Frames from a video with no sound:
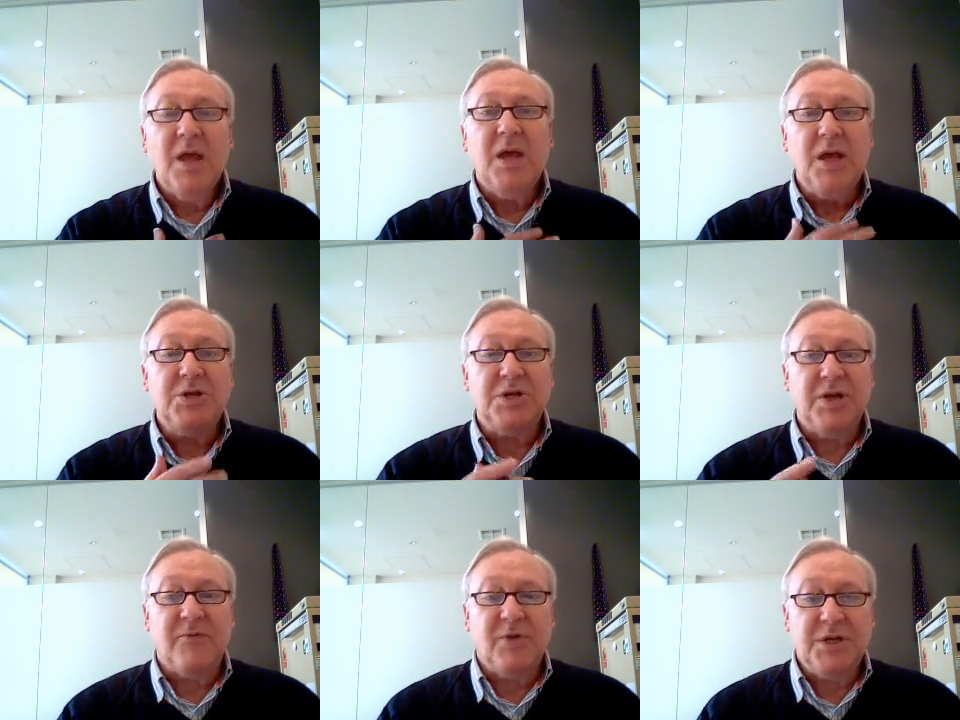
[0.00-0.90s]
Each and
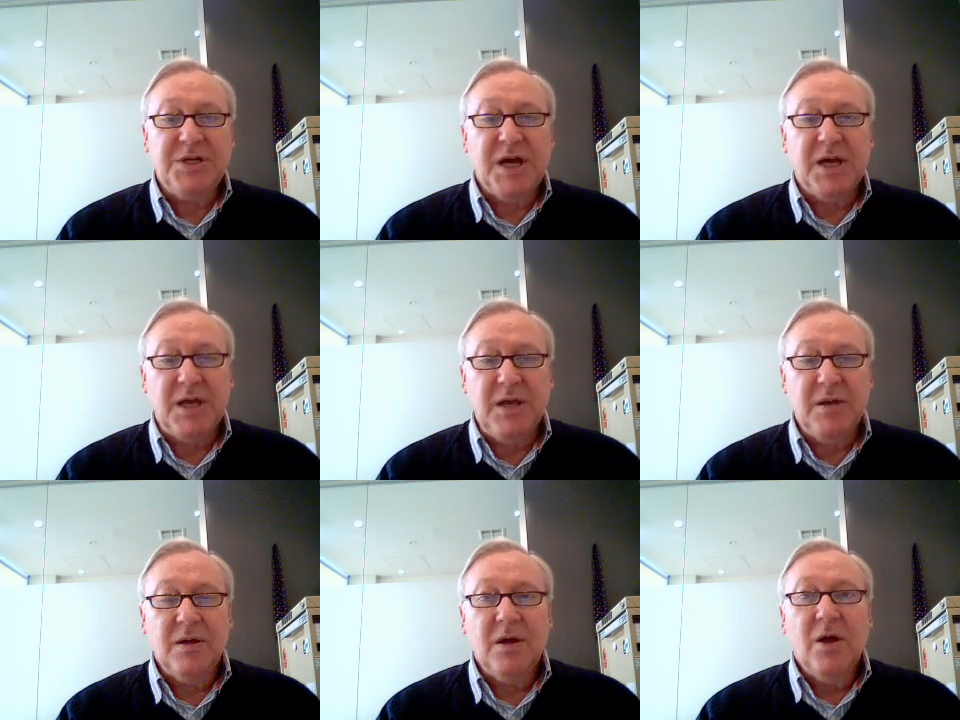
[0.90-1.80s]
every day
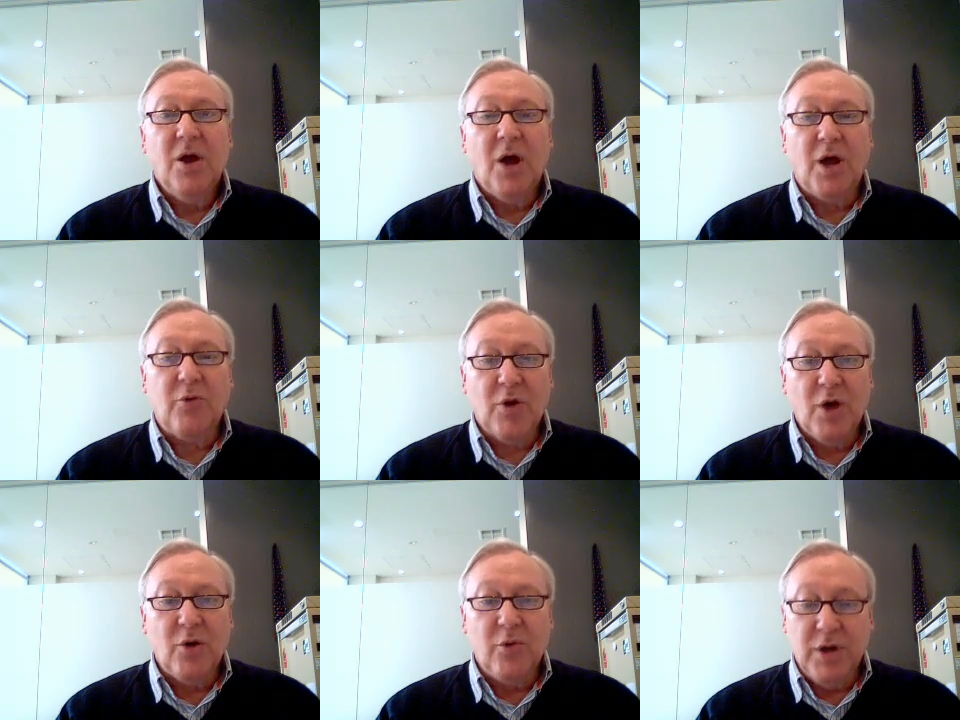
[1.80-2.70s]
I
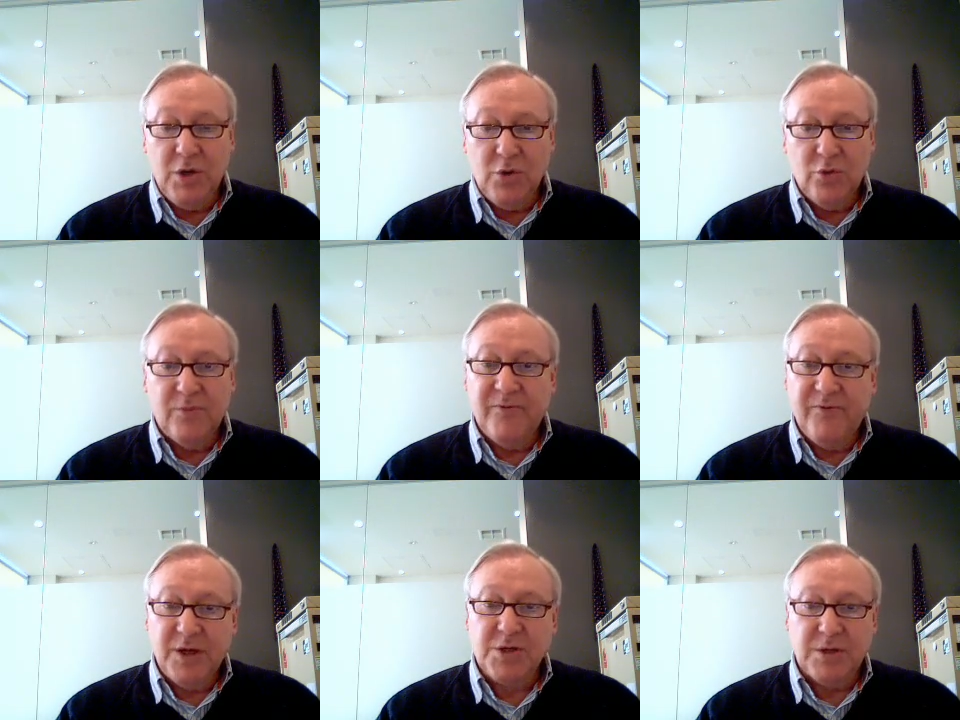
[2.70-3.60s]
grow in your
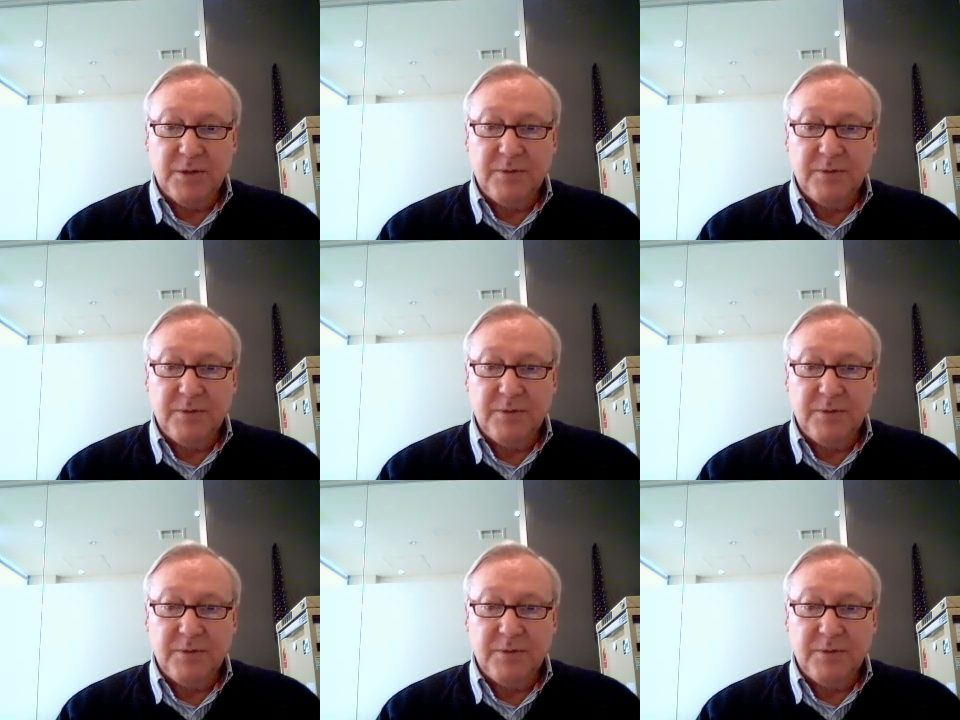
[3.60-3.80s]
perfection.